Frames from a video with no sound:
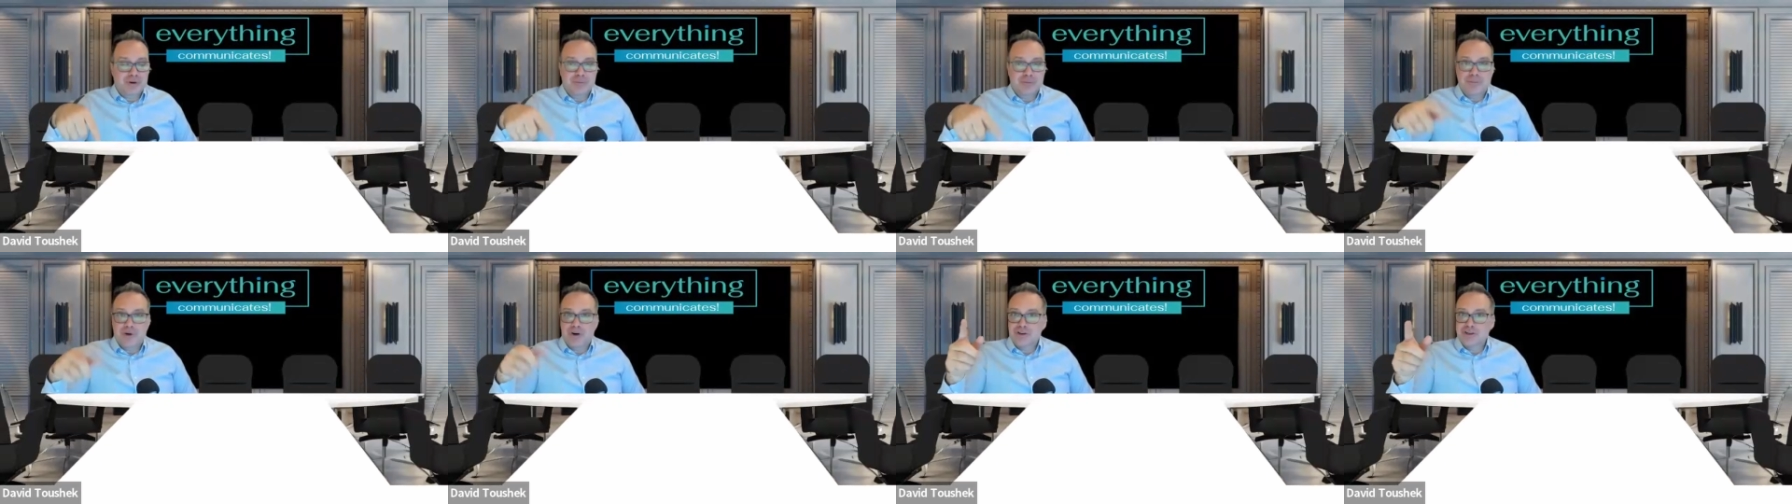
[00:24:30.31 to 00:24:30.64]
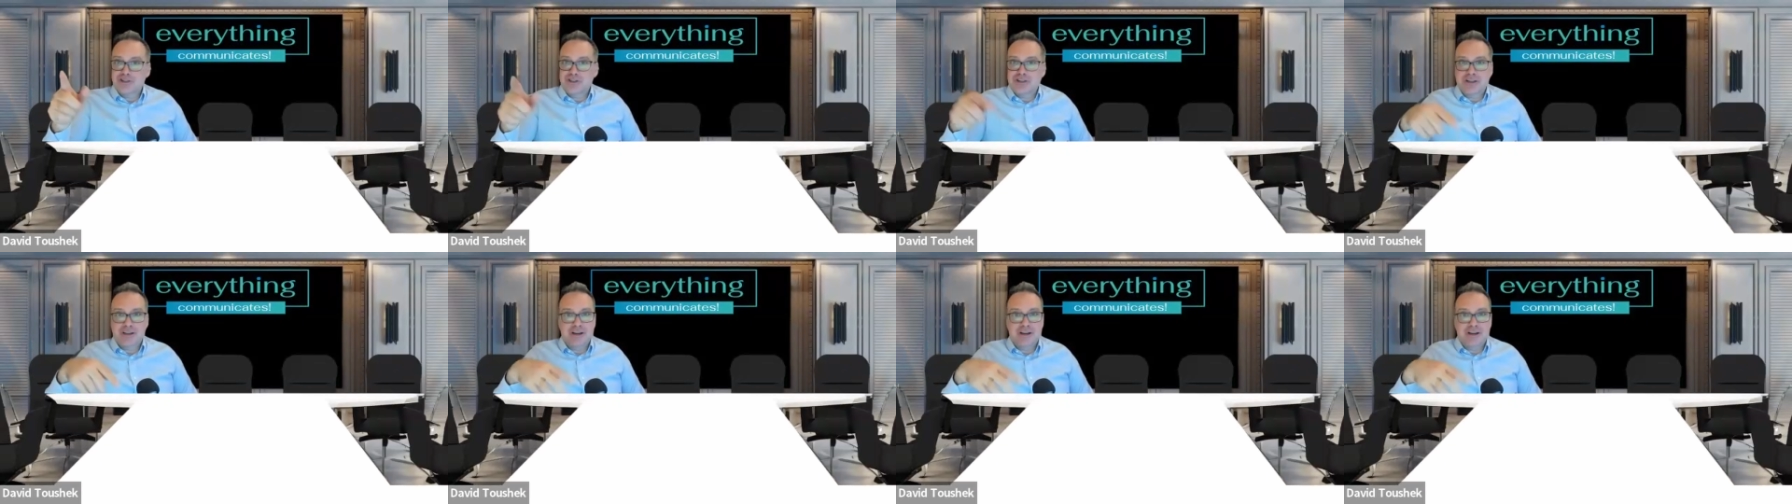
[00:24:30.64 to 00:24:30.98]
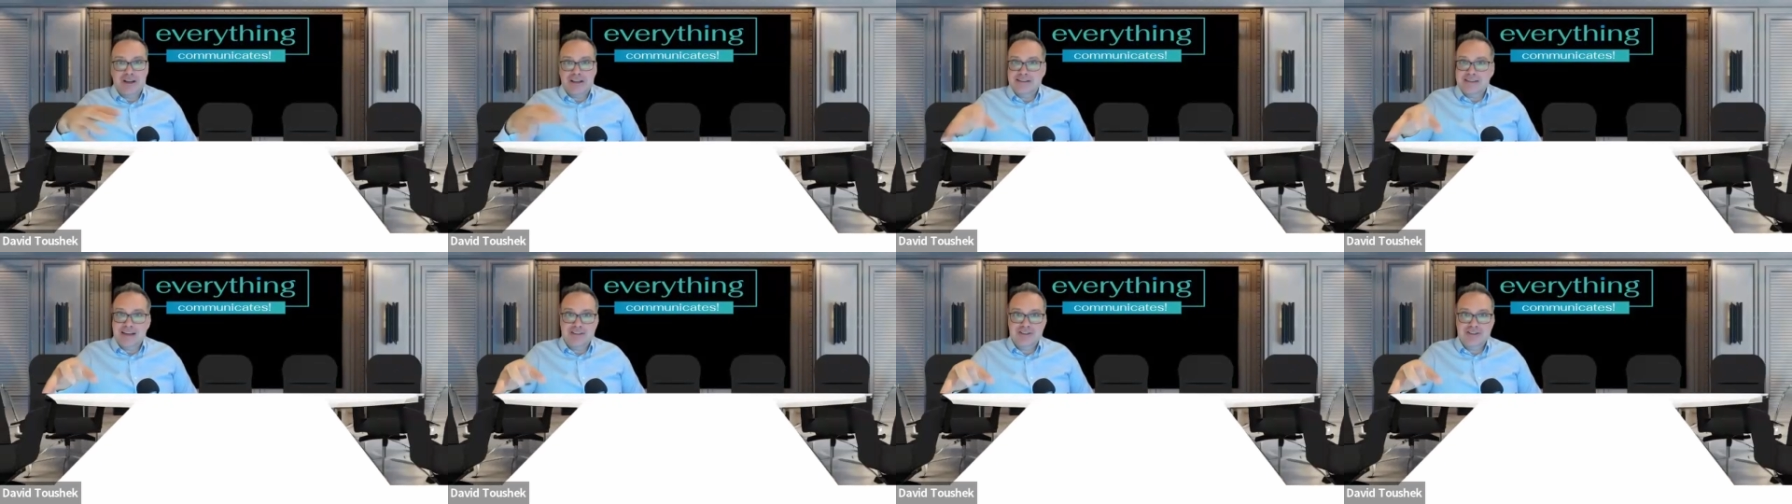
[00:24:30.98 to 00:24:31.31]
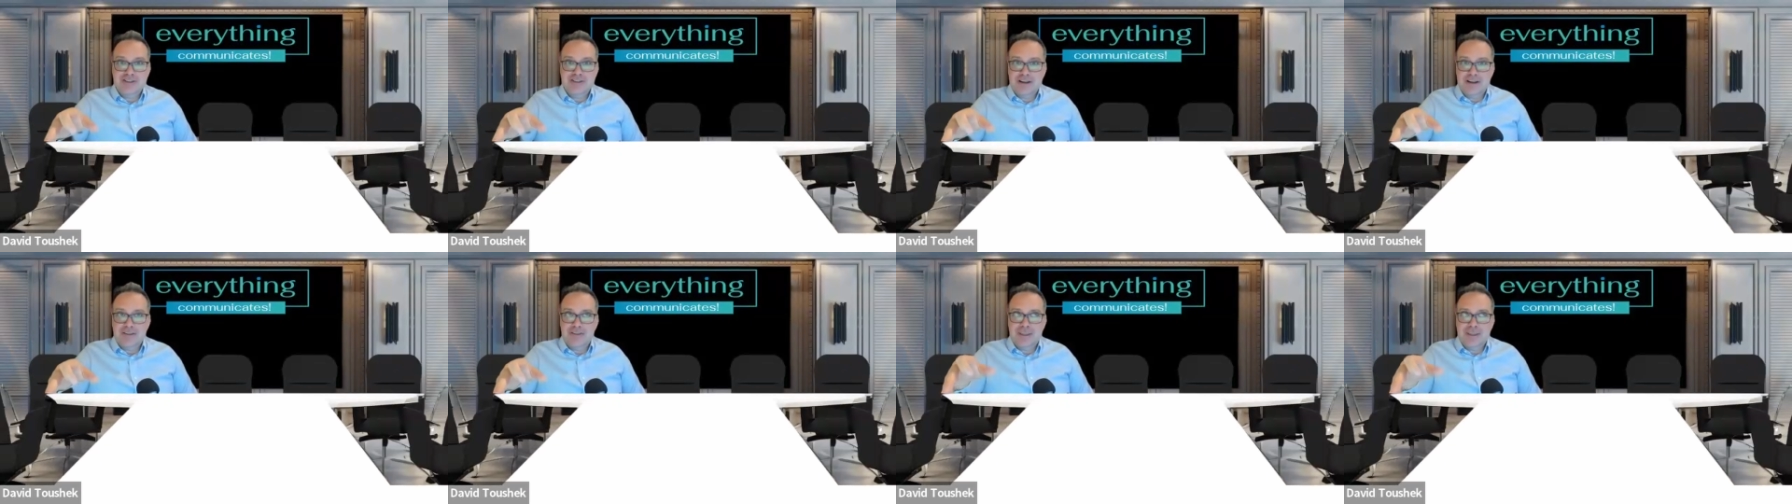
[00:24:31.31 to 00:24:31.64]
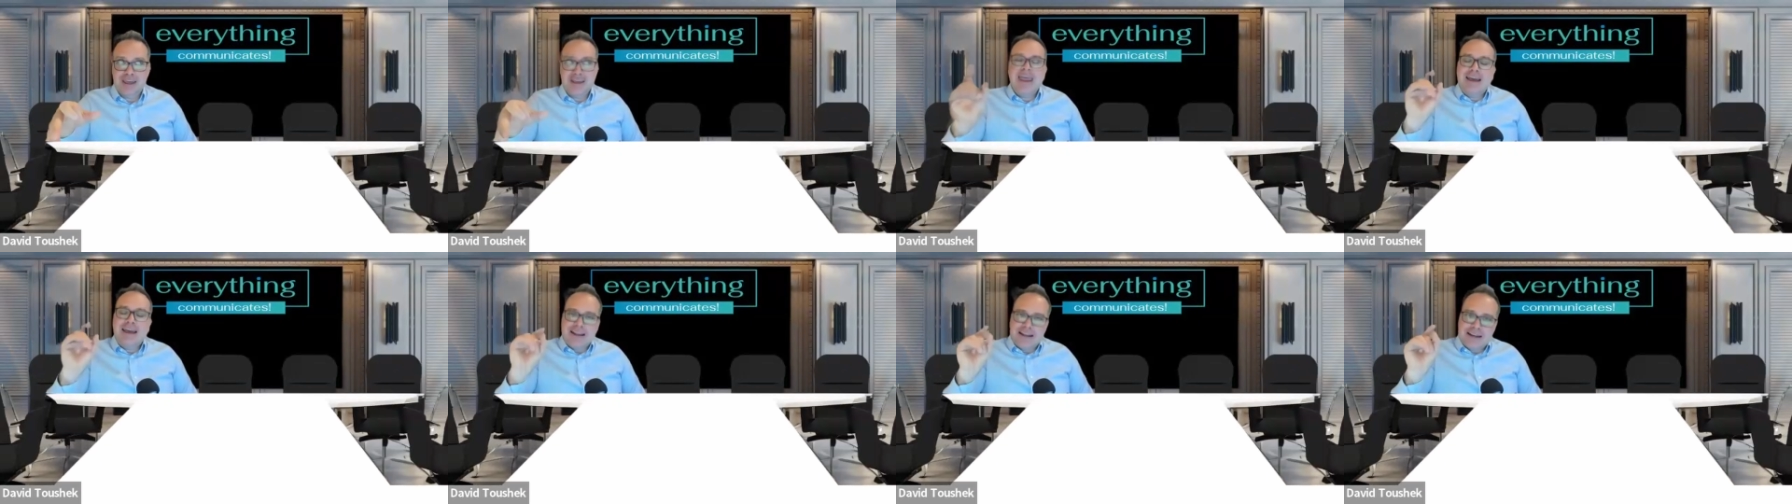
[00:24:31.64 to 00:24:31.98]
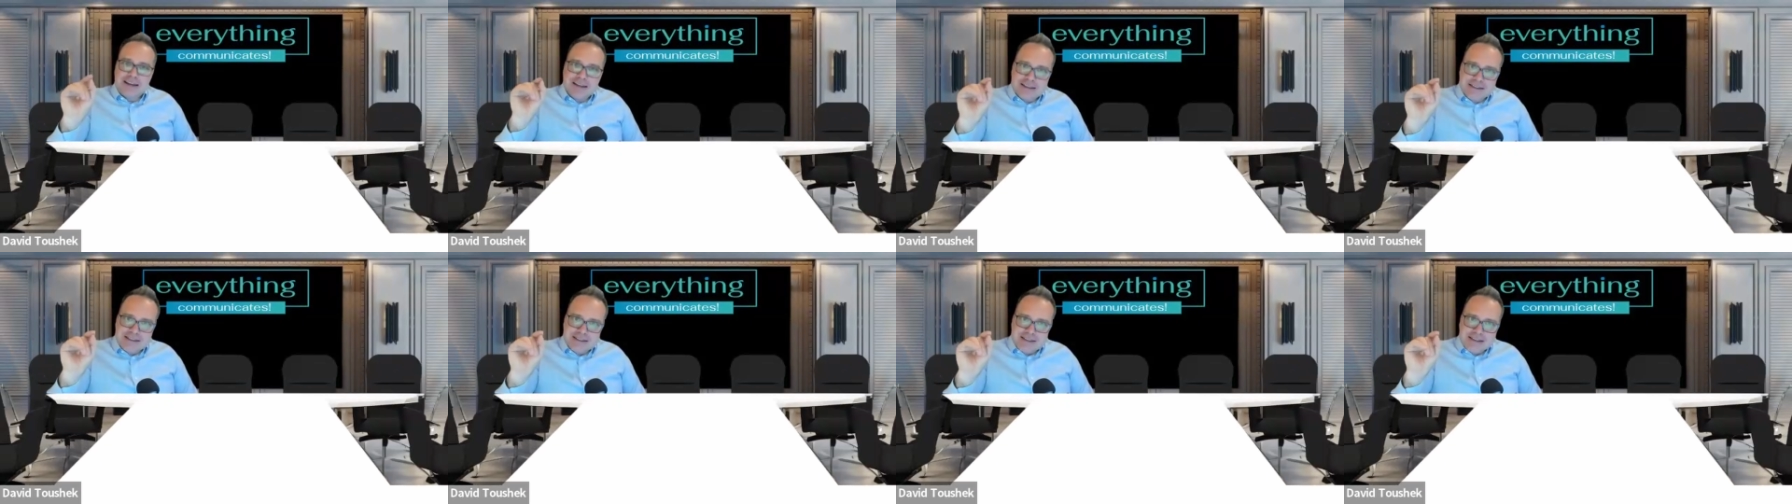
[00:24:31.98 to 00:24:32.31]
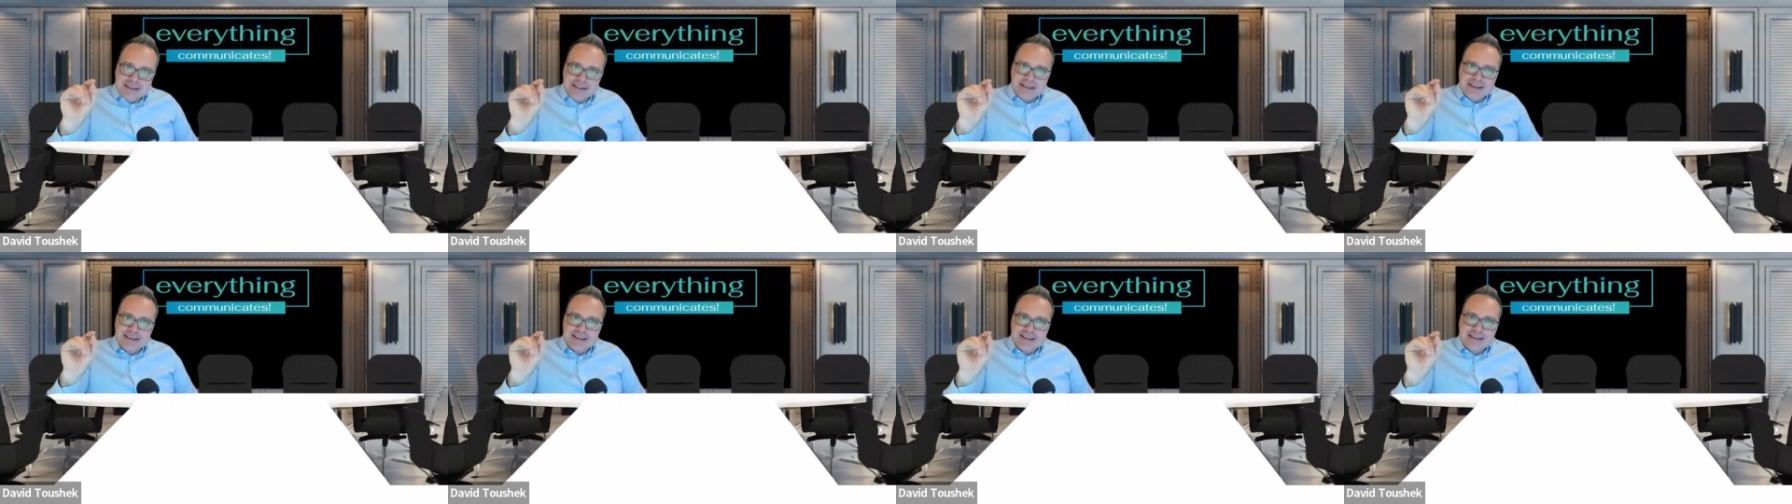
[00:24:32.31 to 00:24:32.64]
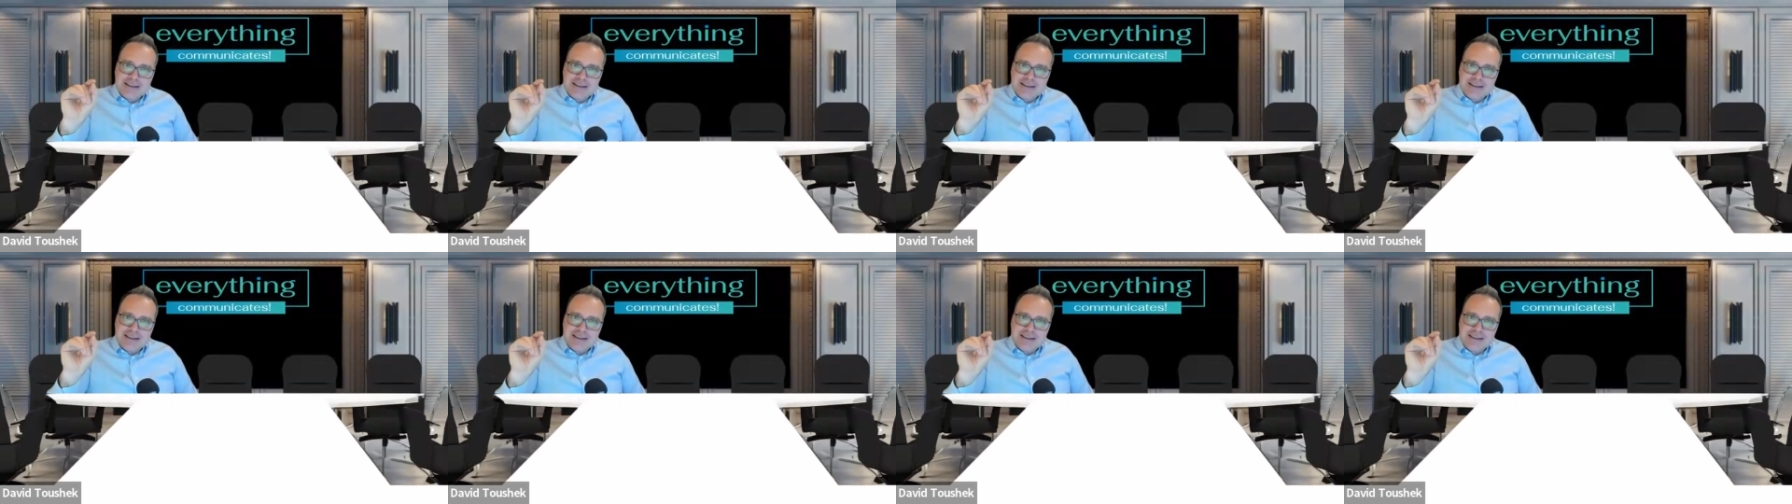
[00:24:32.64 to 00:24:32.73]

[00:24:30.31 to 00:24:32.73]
promotion, et cetera, and